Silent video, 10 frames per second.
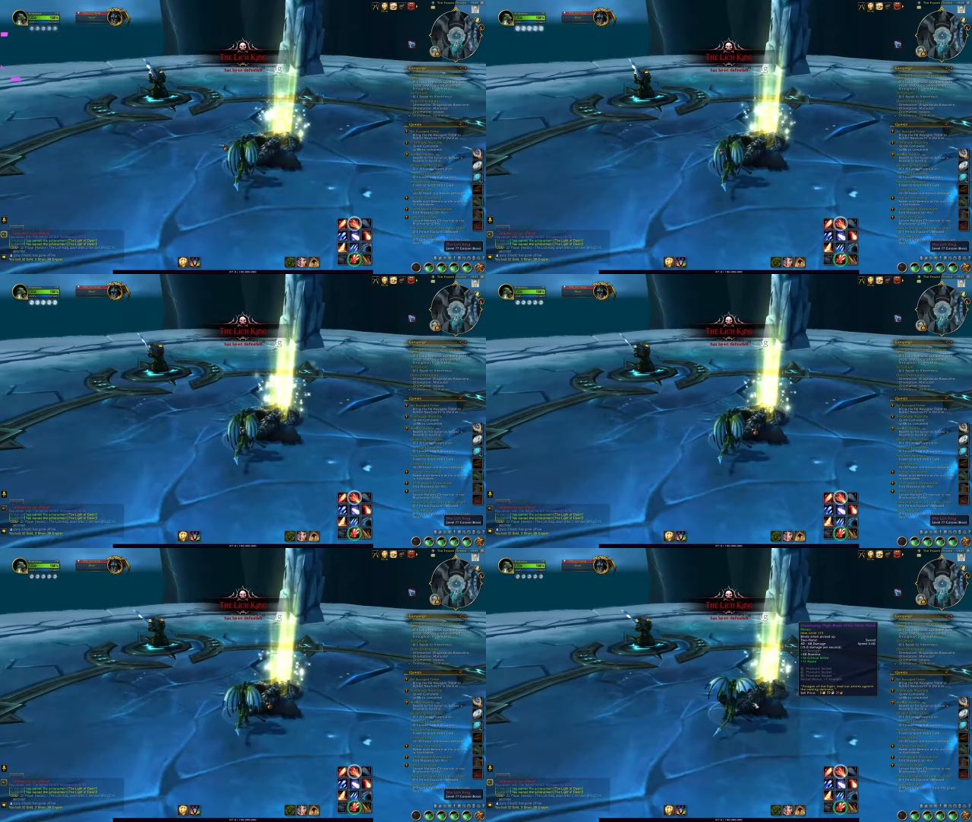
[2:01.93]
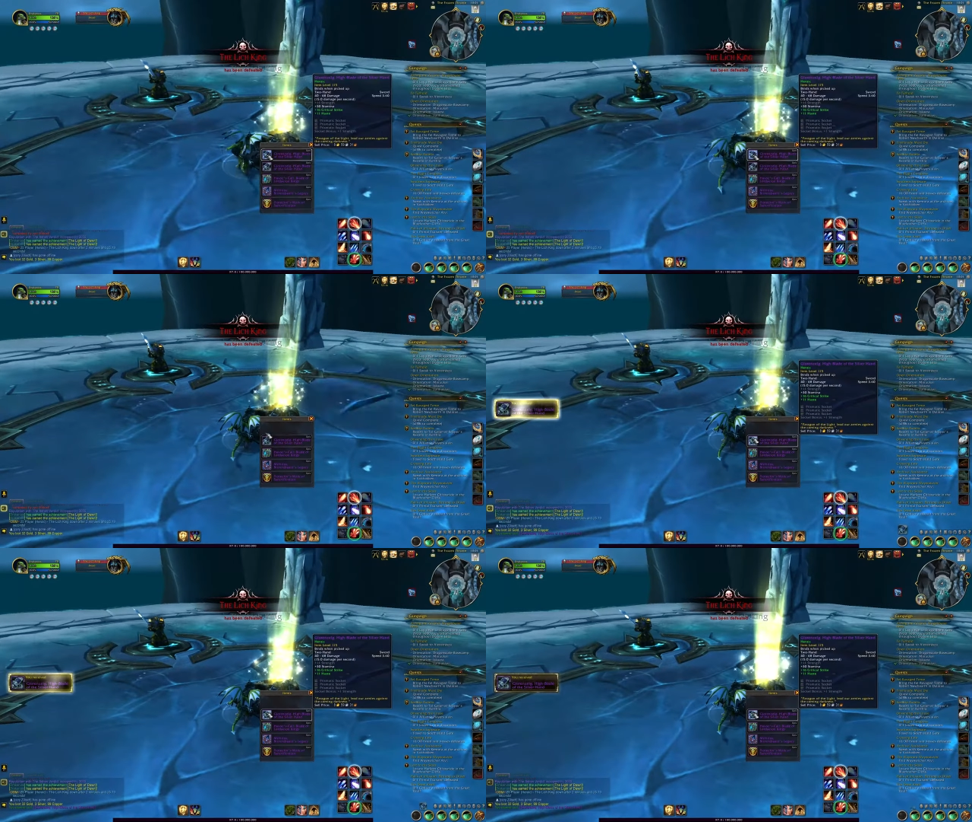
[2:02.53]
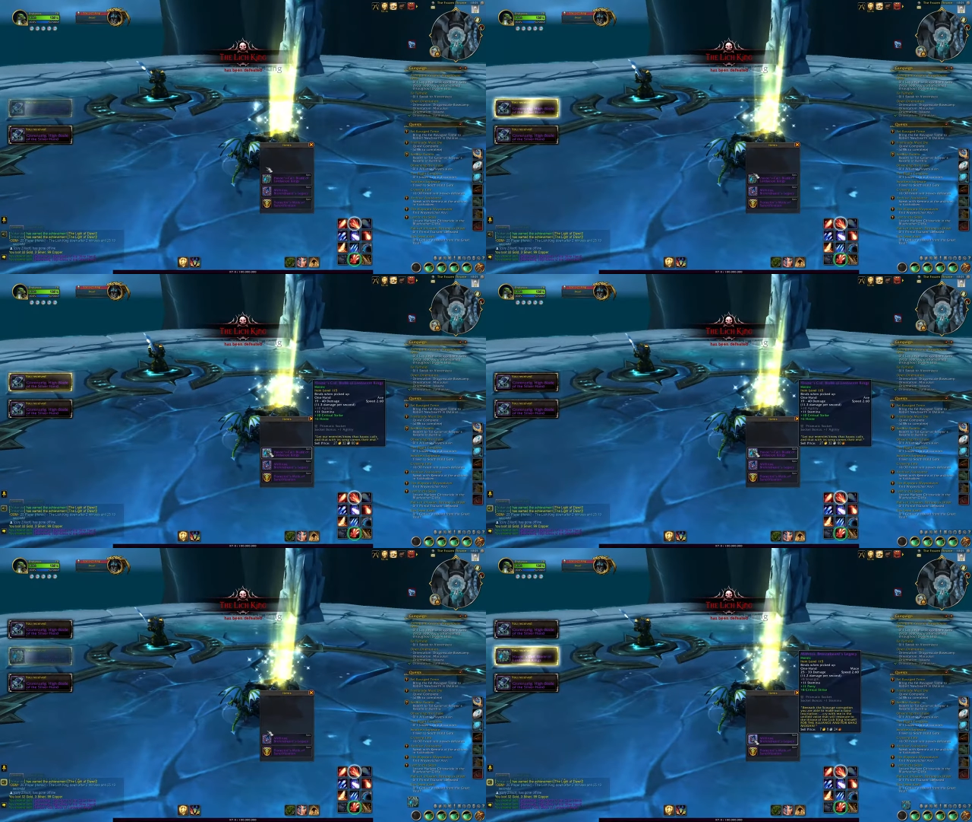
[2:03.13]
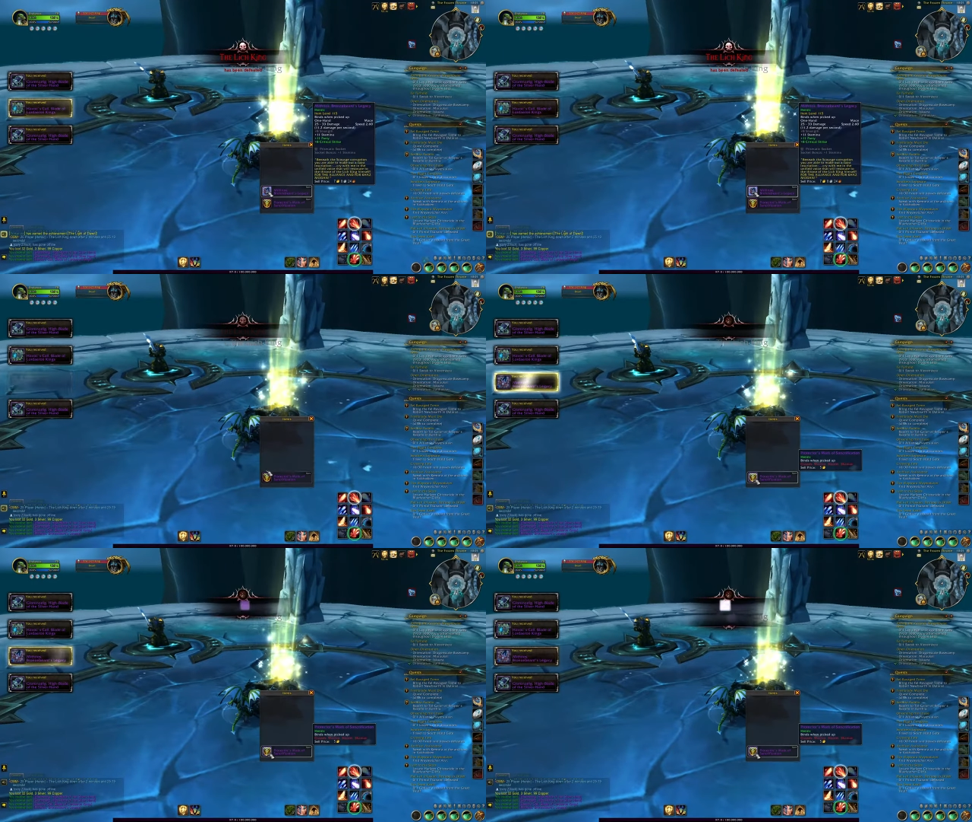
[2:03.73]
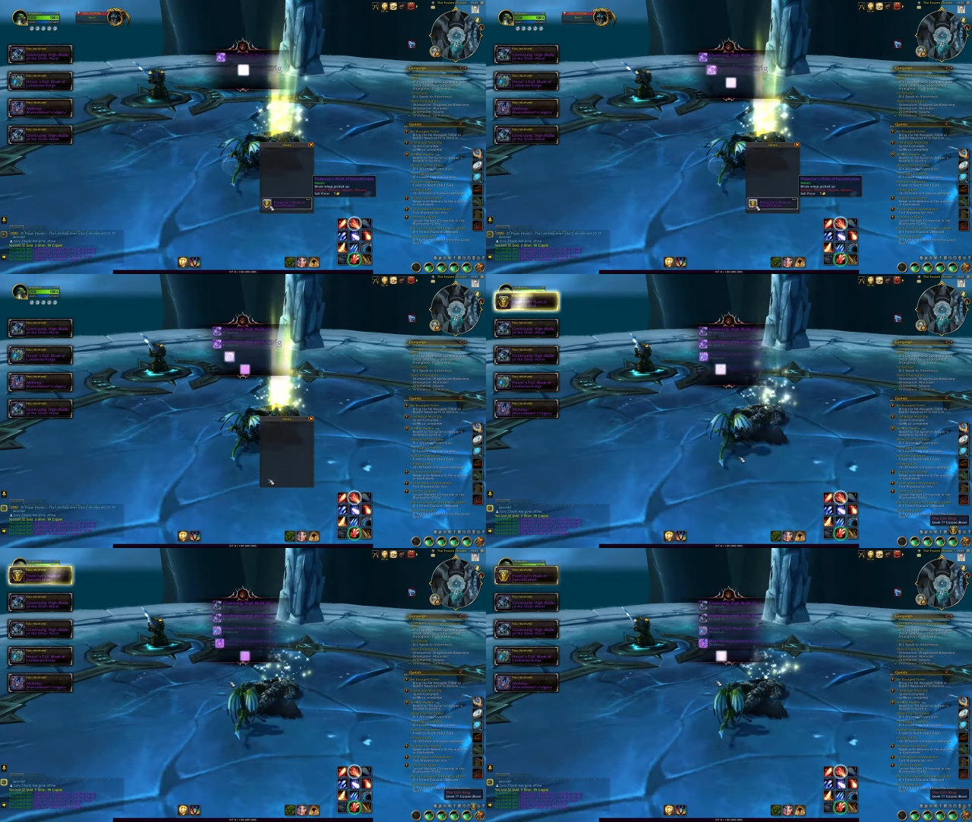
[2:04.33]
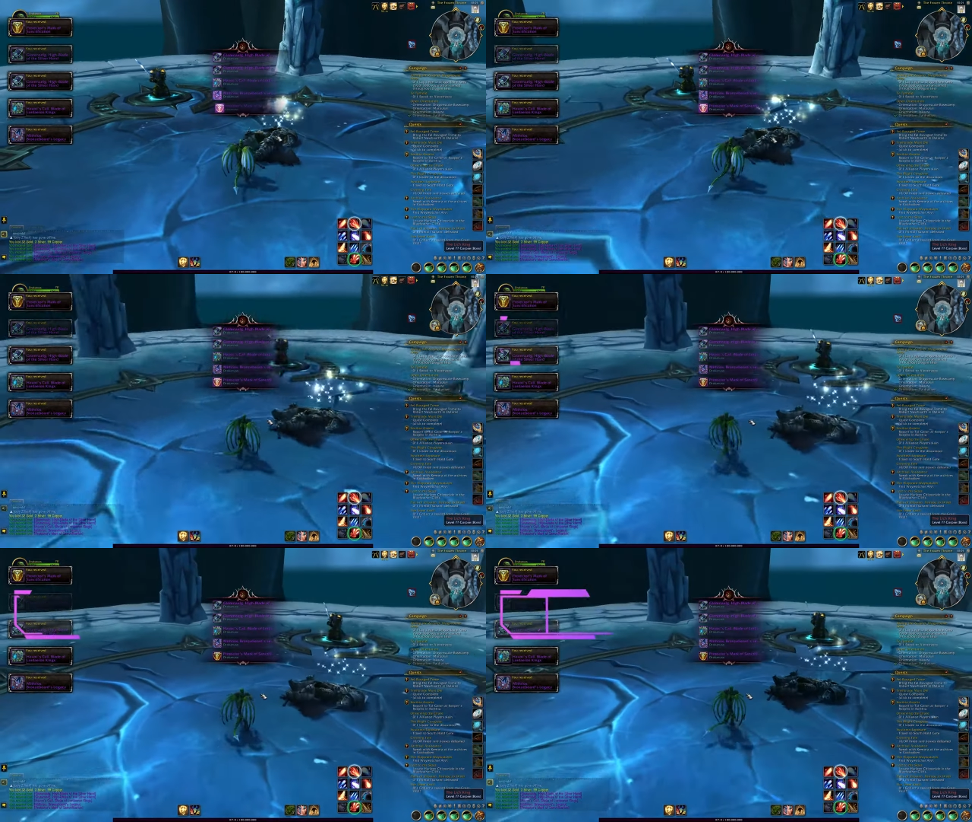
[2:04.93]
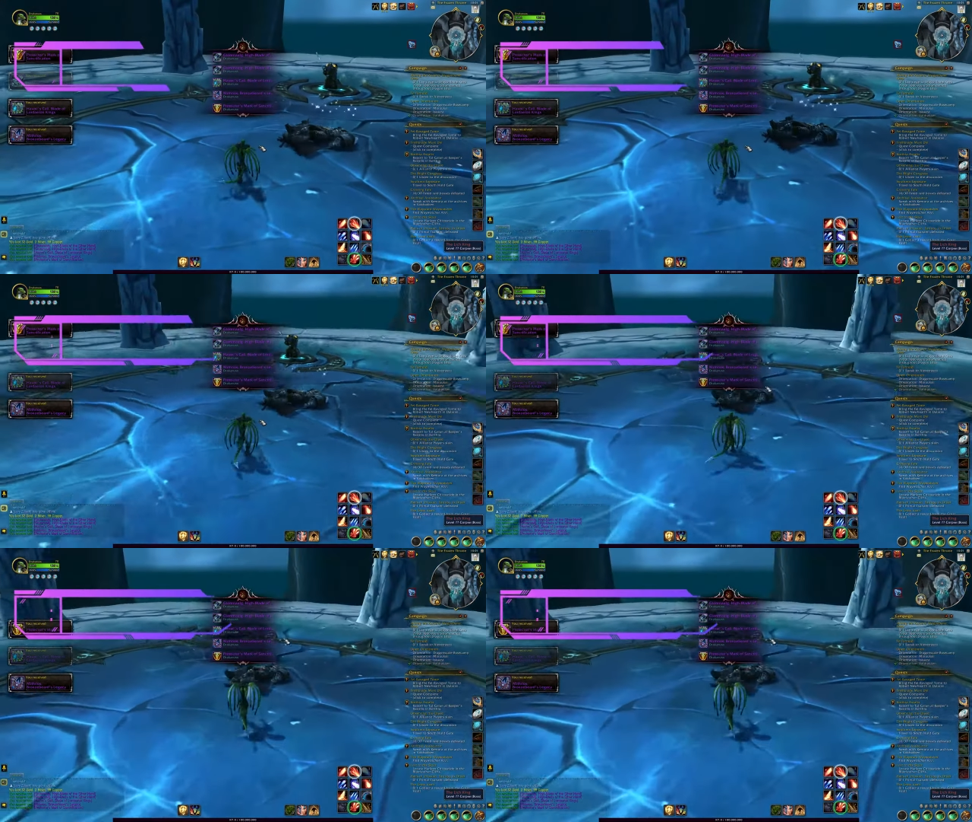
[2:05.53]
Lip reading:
(no speaker visible)